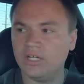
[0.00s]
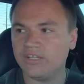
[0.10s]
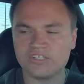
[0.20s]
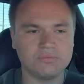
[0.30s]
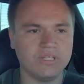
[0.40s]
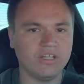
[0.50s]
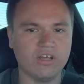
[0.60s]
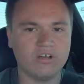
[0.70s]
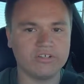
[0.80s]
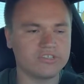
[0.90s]
This will be the
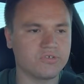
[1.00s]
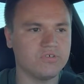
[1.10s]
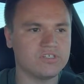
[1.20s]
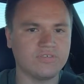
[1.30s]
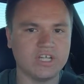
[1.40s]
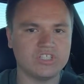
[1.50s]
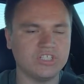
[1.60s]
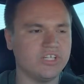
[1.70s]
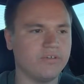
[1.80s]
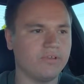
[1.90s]
longest cruise I've actually
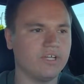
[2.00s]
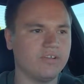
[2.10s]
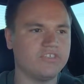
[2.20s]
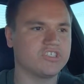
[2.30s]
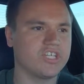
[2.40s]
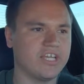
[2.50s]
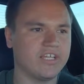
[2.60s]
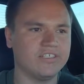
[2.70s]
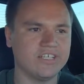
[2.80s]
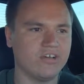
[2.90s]
done with it. I've just taken
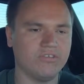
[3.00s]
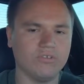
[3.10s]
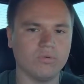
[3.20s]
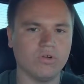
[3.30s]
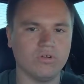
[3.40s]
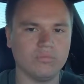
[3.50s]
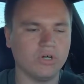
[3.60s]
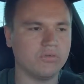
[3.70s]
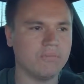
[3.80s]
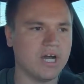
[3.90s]
it down the road
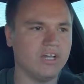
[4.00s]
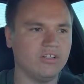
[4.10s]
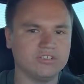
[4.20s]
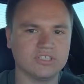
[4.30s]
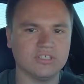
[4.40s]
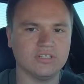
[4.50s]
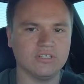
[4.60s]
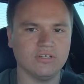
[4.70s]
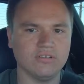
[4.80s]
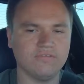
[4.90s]
about a mile
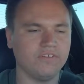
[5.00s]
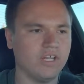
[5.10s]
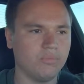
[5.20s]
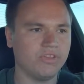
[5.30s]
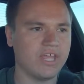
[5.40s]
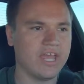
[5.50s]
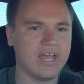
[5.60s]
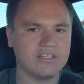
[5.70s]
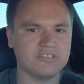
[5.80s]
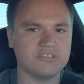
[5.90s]
to fill up with
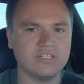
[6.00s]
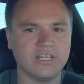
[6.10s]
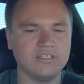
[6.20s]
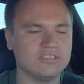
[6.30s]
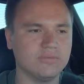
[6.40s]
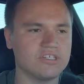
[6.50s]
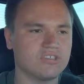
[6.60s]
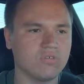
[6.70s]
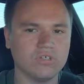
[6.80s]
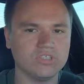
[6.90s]
gas and then to my
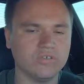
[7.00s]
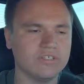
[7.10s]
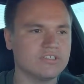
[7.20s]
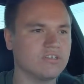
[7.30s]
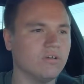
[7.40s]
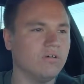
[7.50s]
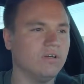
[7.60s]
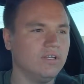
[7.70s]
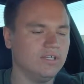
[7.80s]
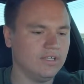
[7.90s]
storage unit. So
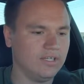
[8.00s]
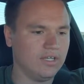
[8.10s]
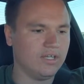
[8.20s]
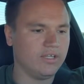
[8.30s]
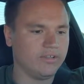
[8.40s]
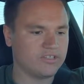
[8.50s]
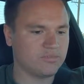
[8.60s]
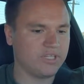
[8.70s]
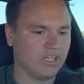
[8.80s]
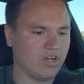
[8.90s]
this will
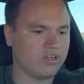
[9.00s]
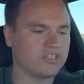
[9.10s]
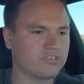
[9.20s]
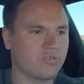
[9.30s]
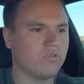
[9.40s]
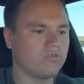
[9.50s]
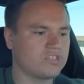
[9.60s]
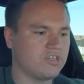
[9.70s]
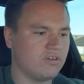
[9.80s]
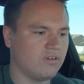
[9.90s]
be the longest cruise
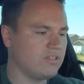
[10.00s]
here.